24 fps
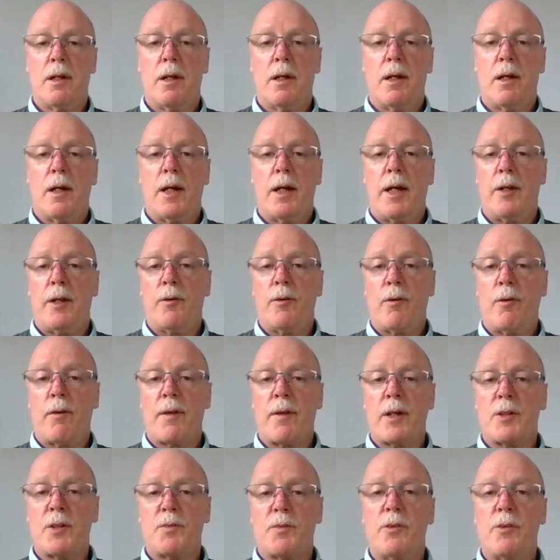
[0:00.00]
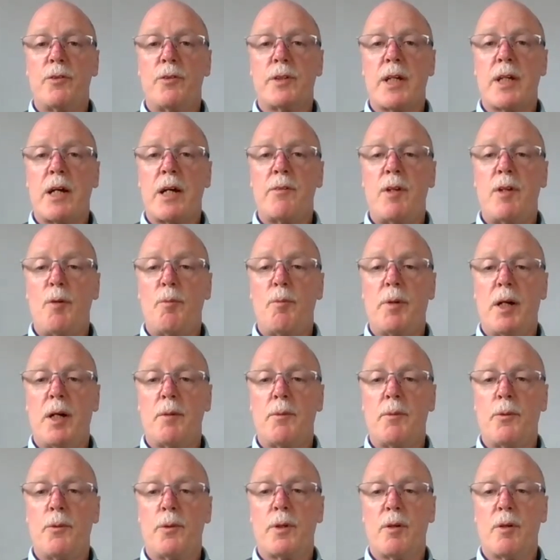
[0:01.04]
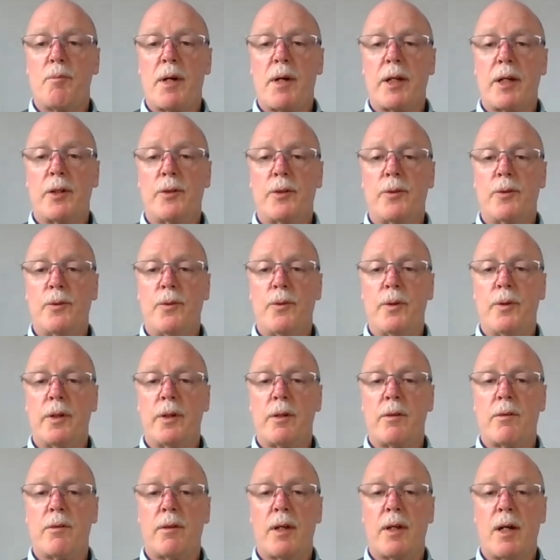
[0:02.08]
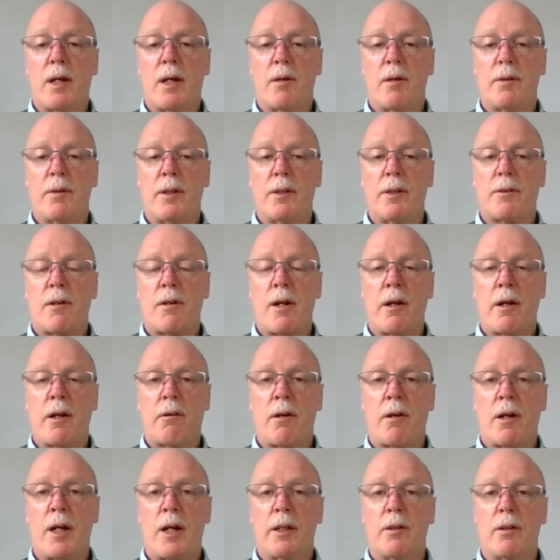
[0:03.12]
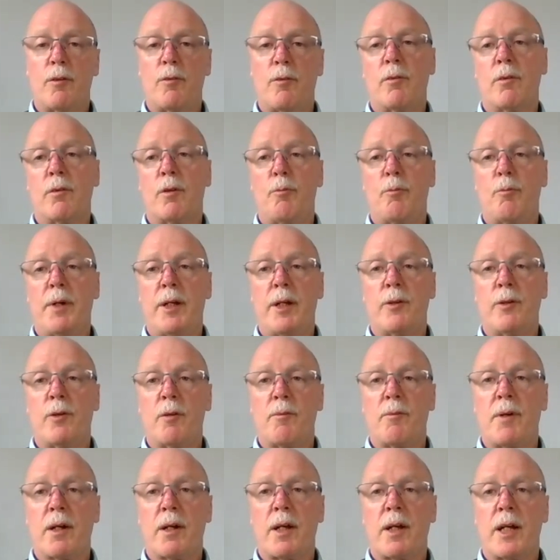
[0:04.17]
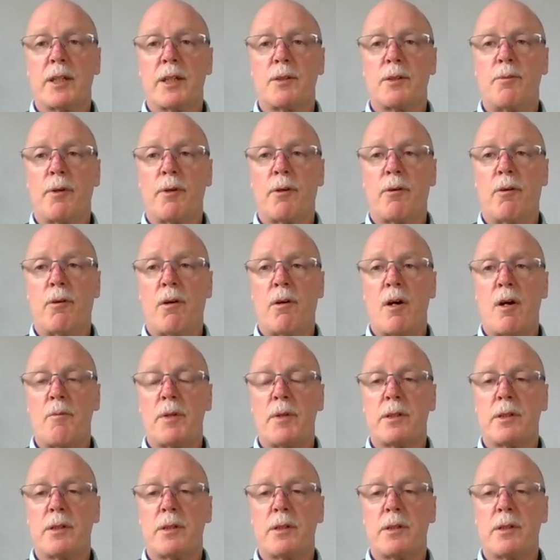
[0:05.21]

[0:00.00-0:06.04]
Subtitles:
and all of those food safety people to make sure that the Australian grain could meet all of our customer requirements.